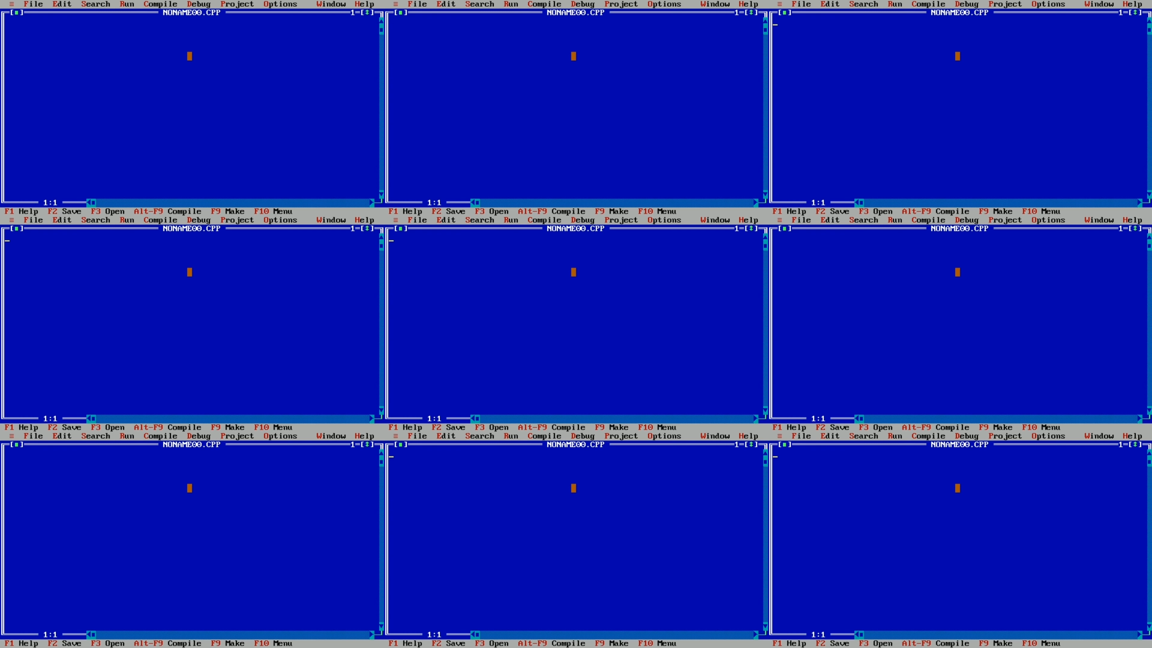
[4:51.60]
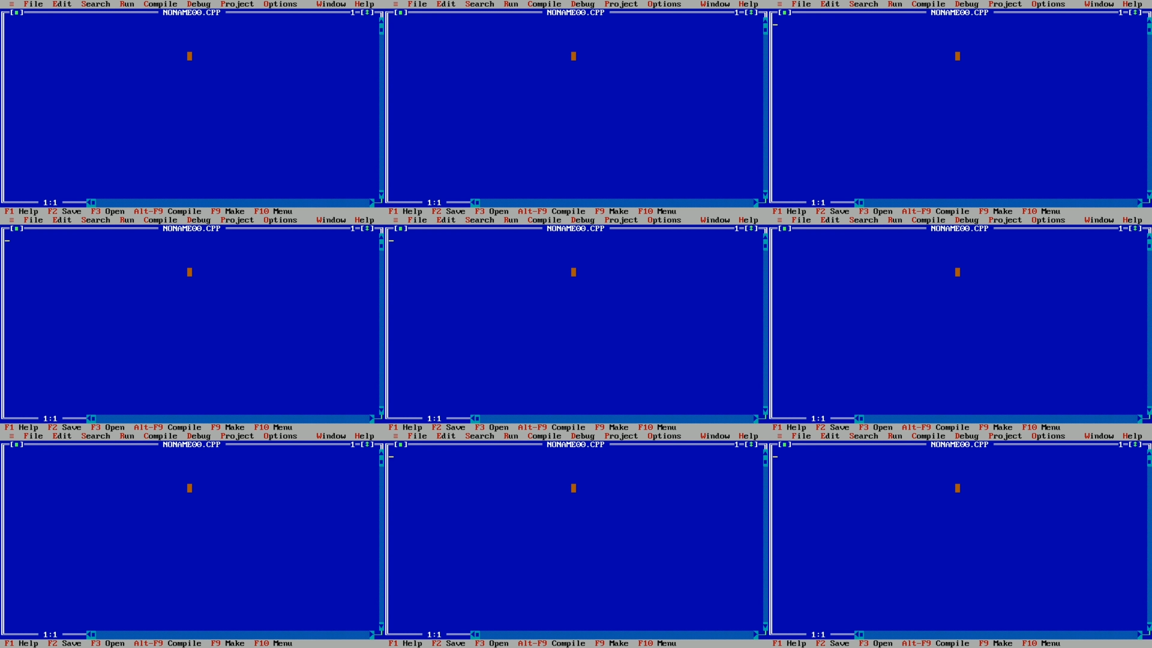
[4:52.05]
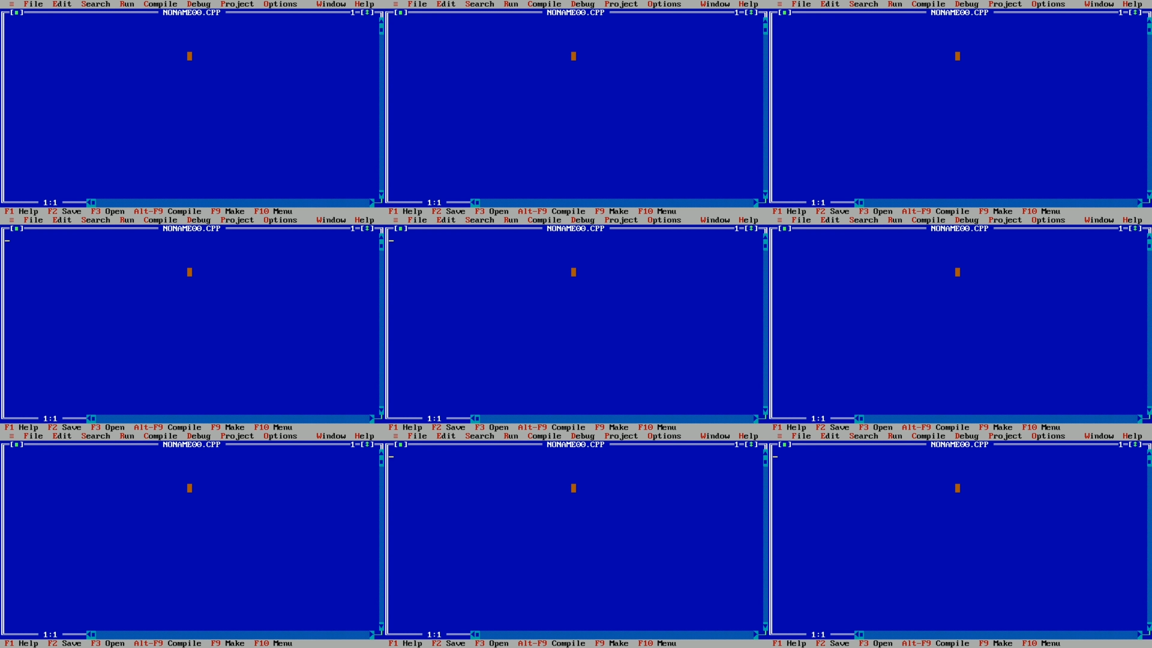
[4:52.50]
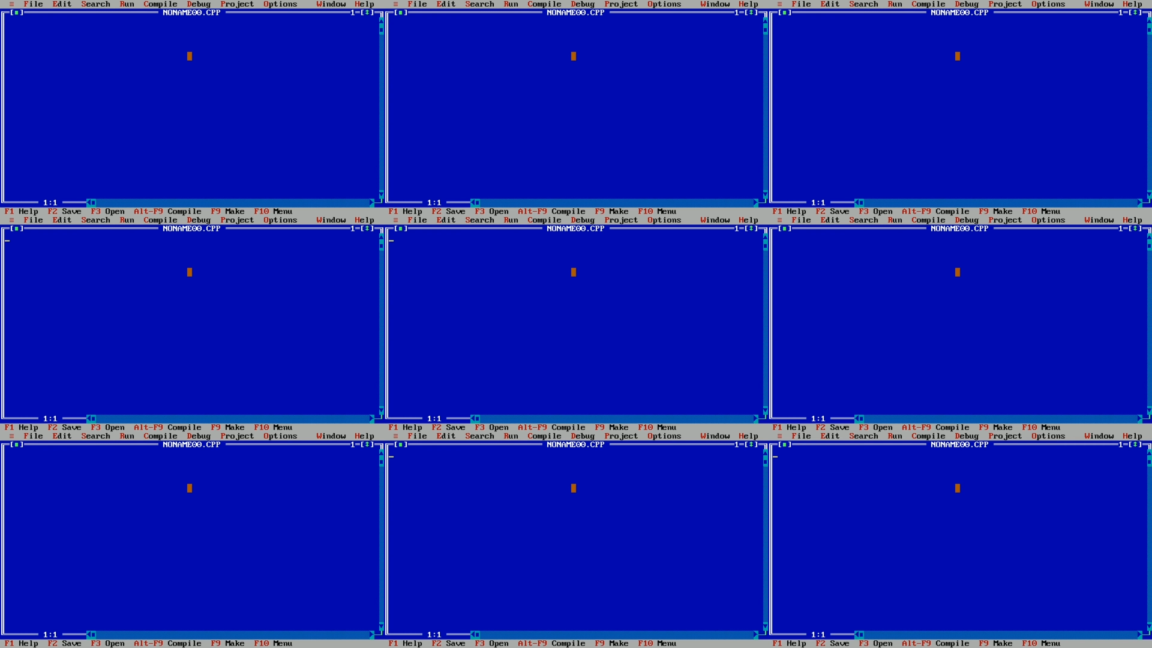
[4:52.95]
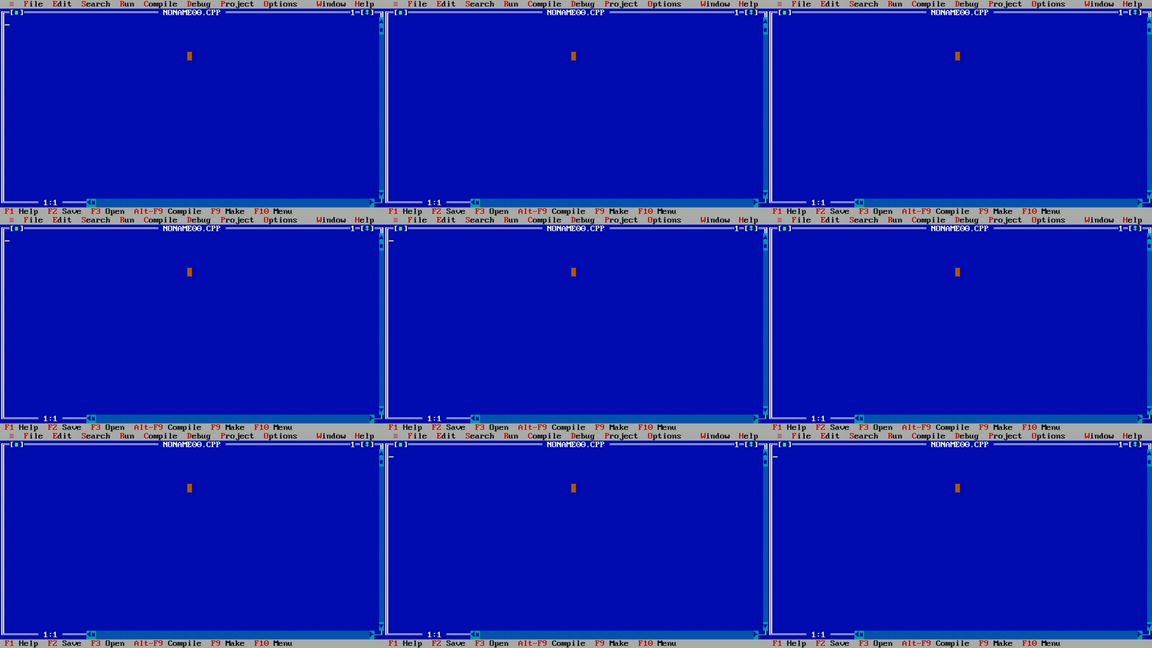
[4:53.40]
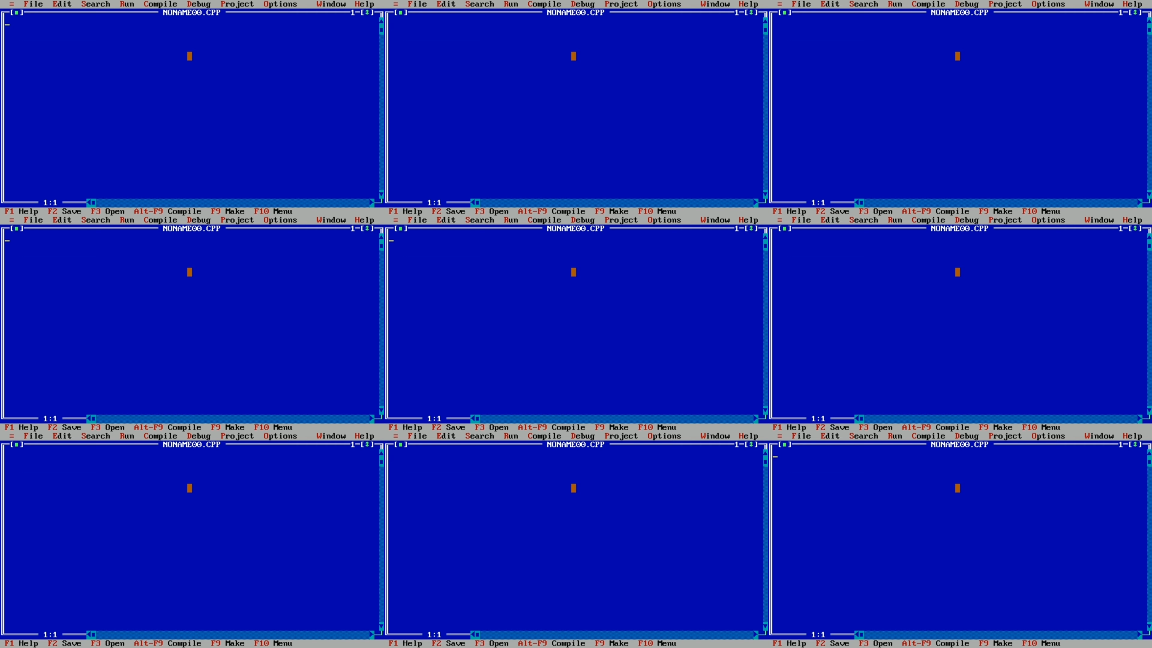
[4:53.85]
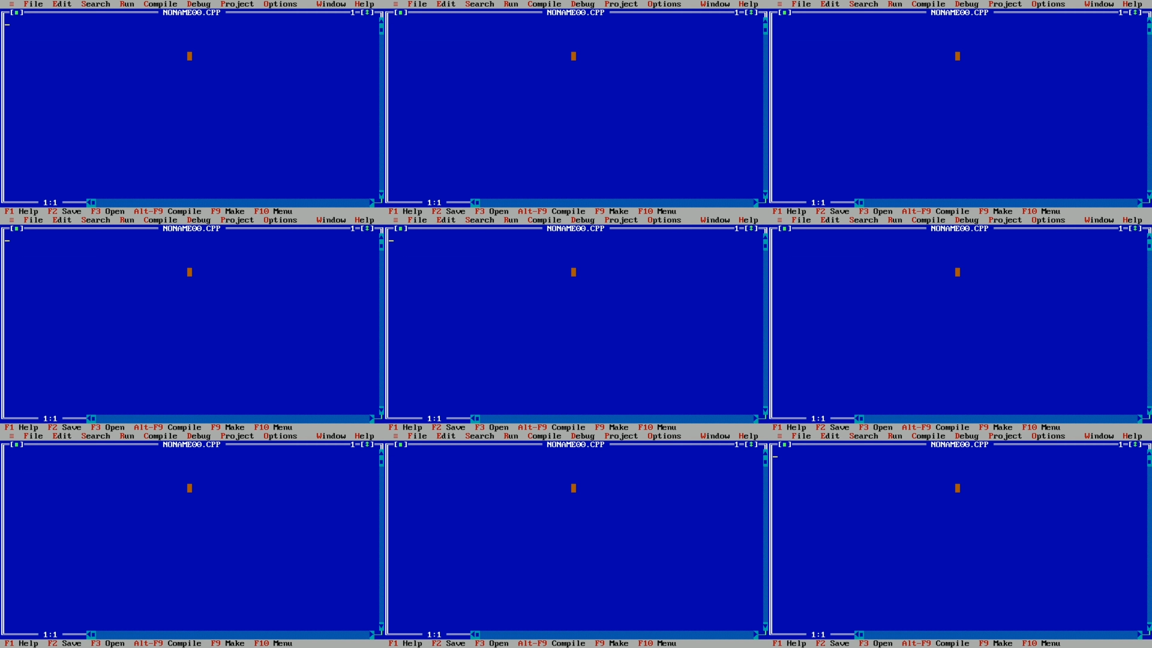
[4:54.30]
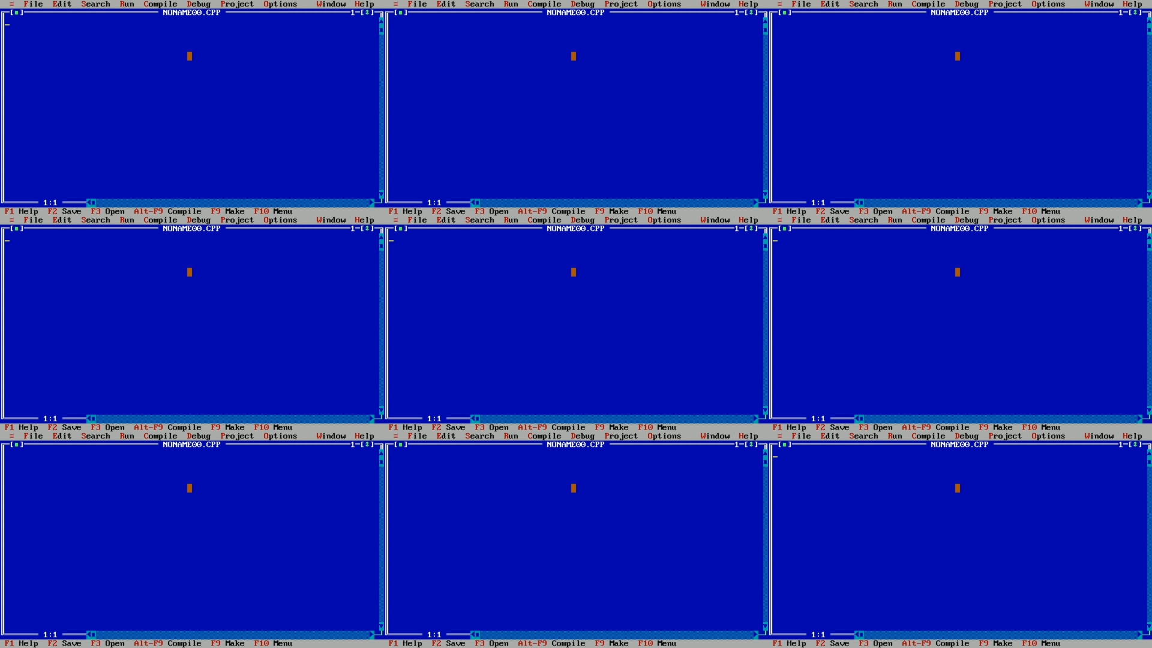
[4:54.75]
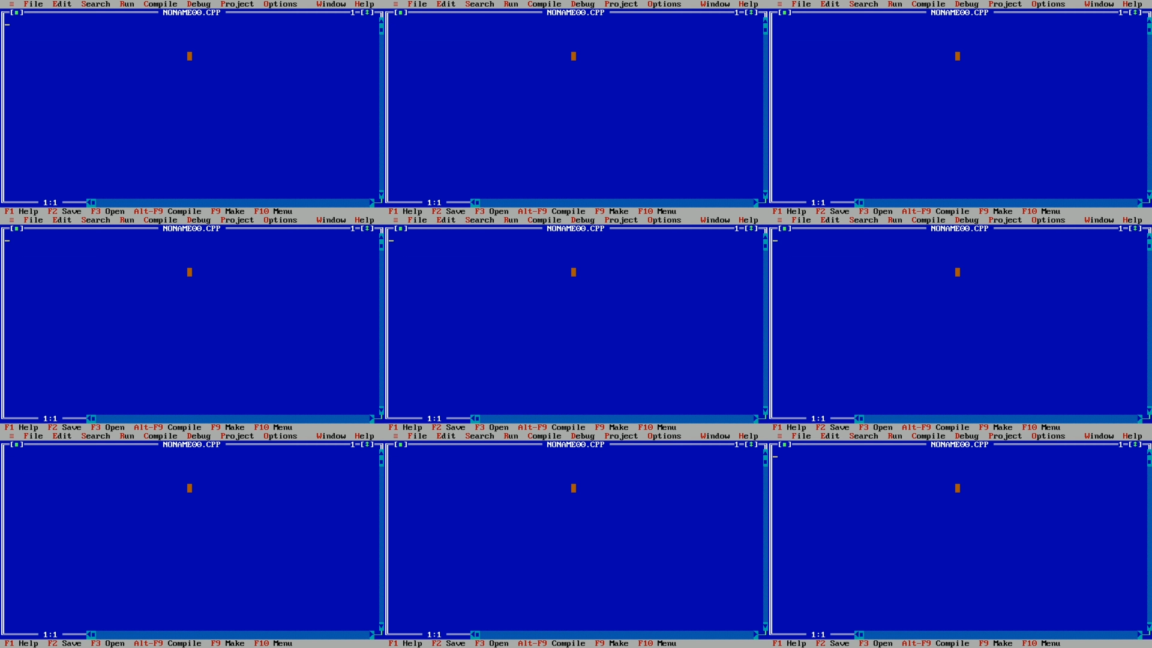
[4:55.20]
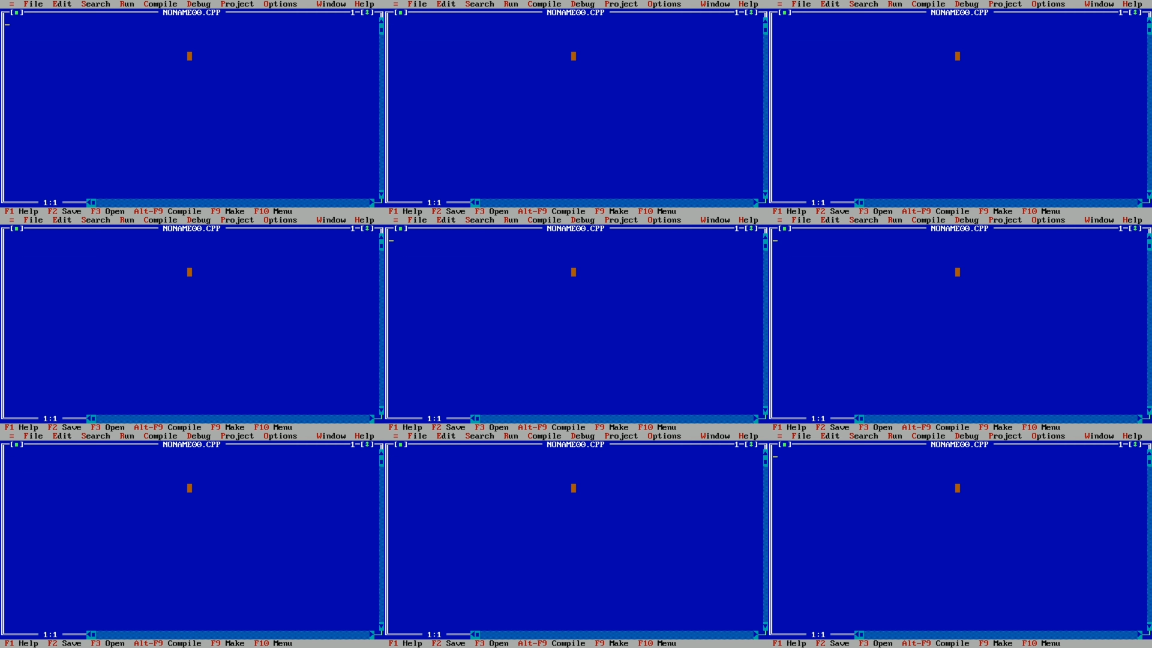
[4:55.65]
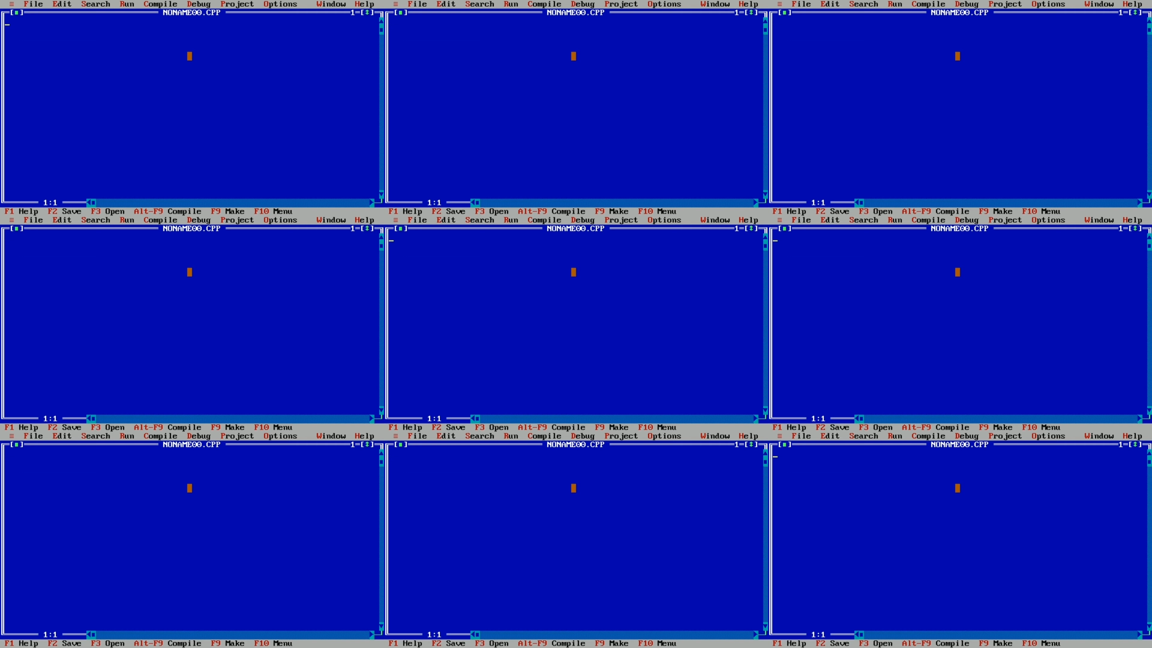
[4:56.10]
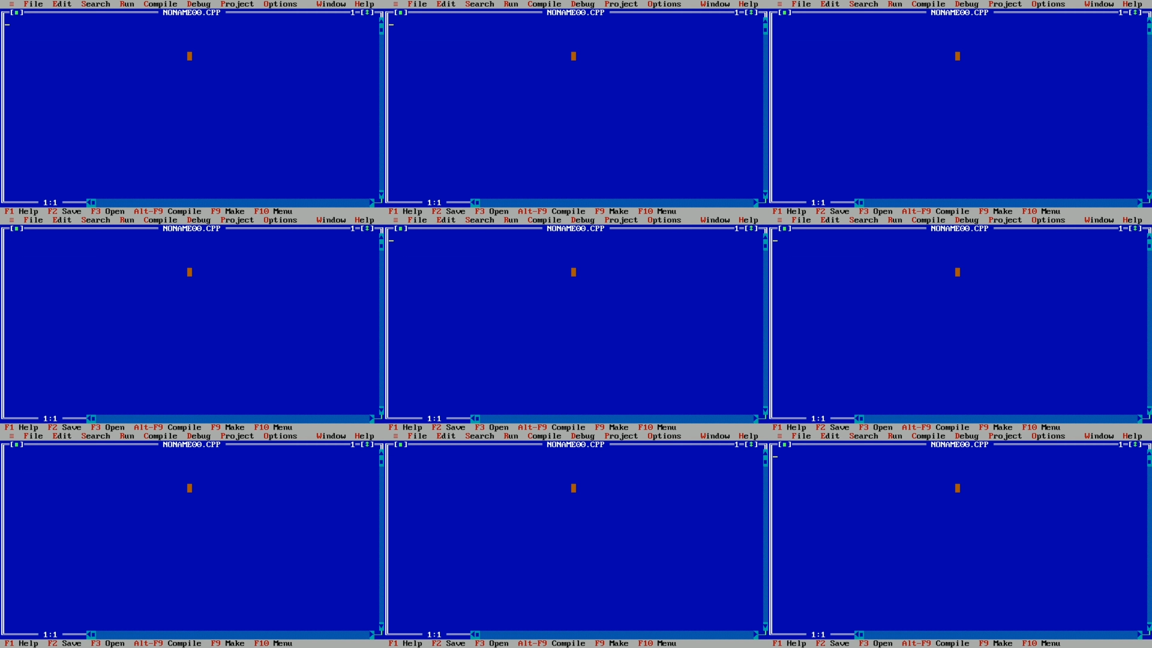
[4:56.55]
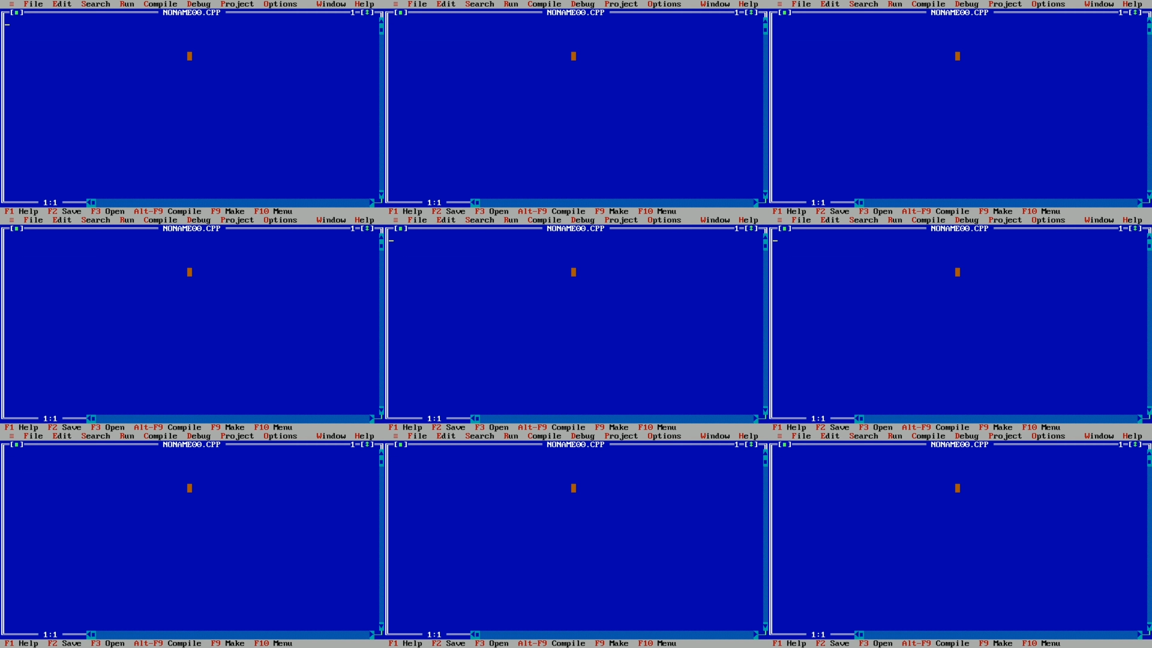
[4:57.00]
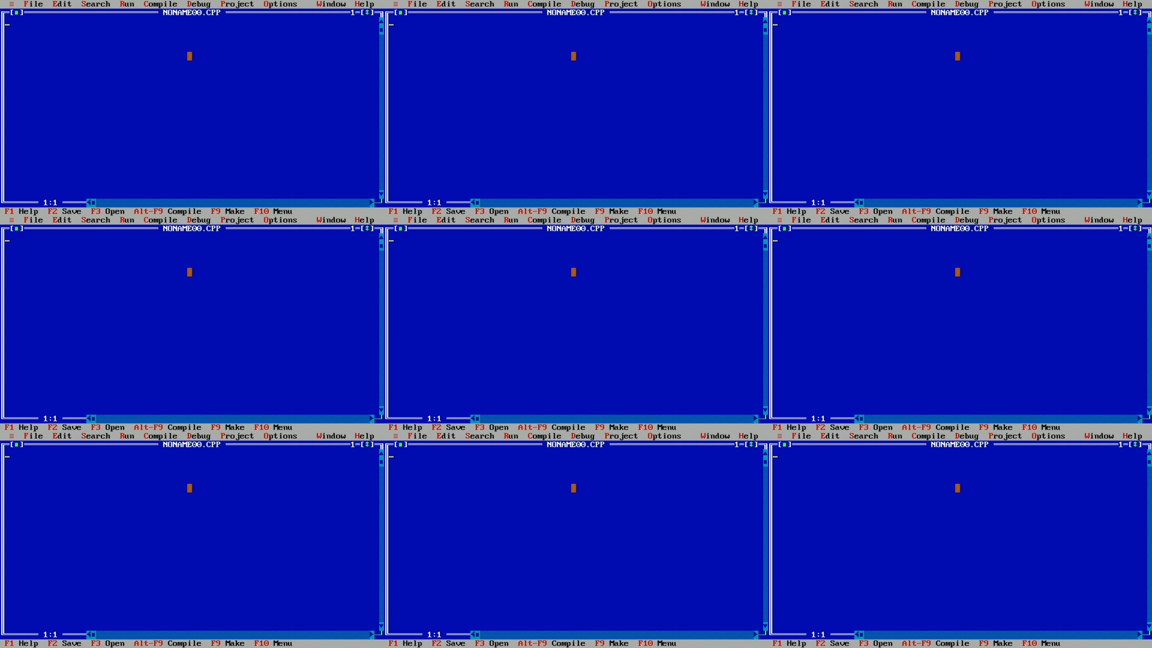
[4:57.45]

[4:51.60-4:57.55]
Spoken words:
Nobody's mouth can be seen.